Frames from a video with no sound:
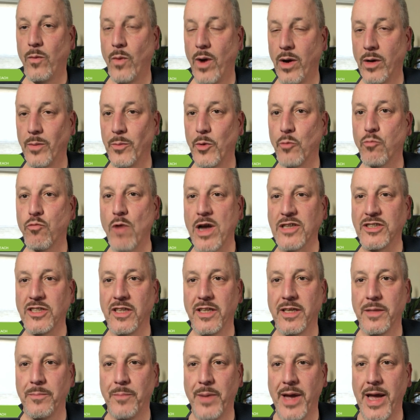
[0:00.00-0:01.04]
welcome to
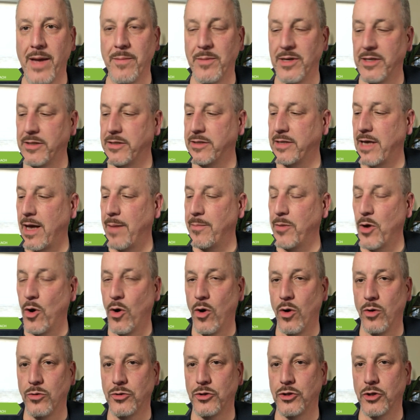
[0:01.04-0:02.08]
Wrestling Payments. I'm your
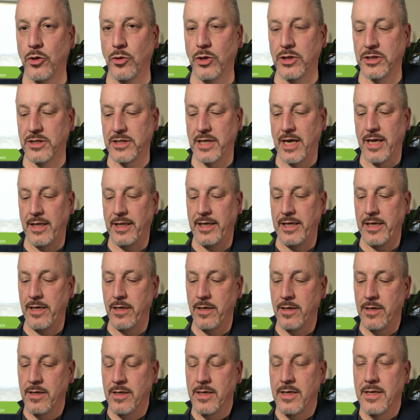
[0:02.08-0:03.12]
host, Joe Casali.
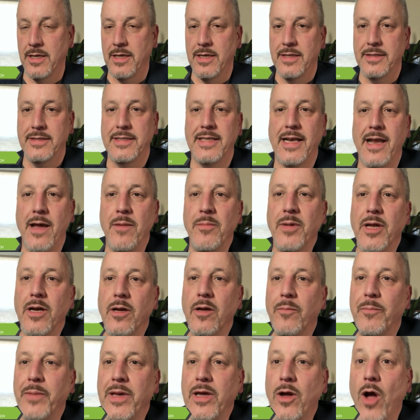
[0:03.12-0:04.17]
Today, I'm going
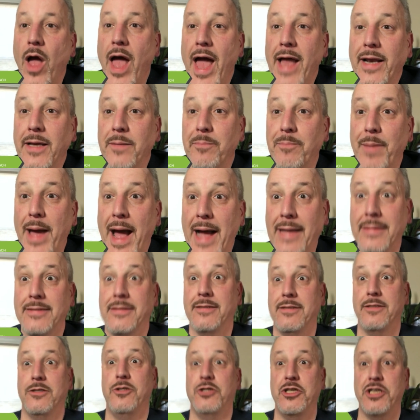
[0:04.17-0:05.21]
to be headed back
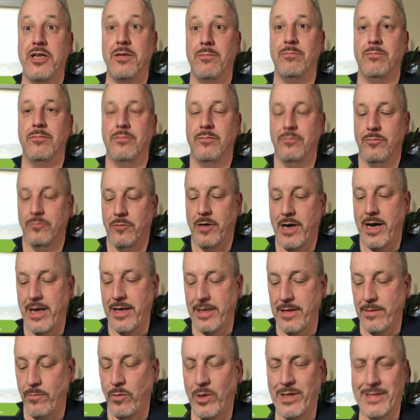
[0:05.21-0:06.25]
to the gym, right?
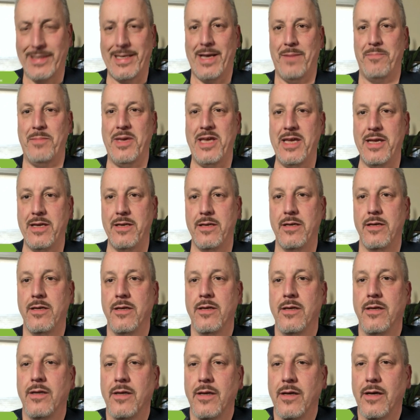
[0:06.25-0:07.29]
And what does that mean?
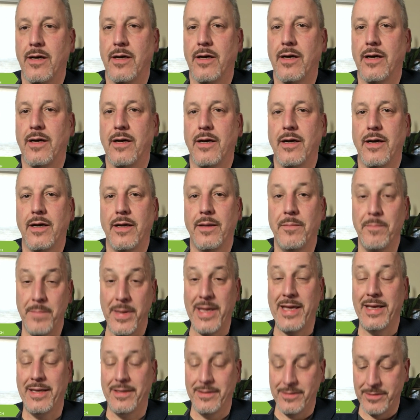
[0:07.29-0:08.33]
It
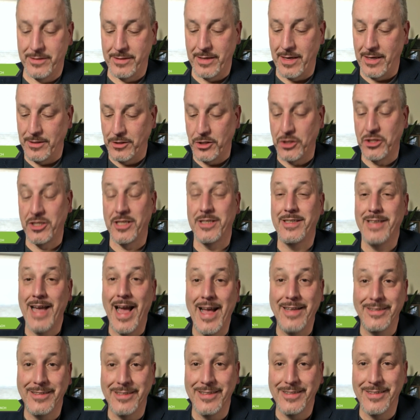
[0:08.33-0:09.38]
means I just
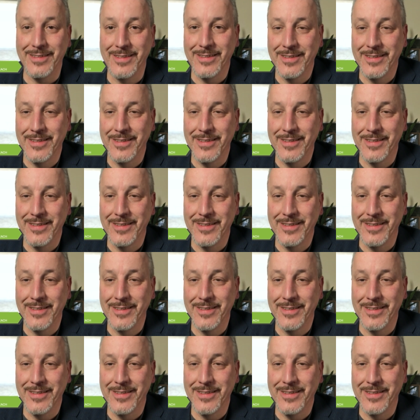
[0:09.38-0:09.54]
attended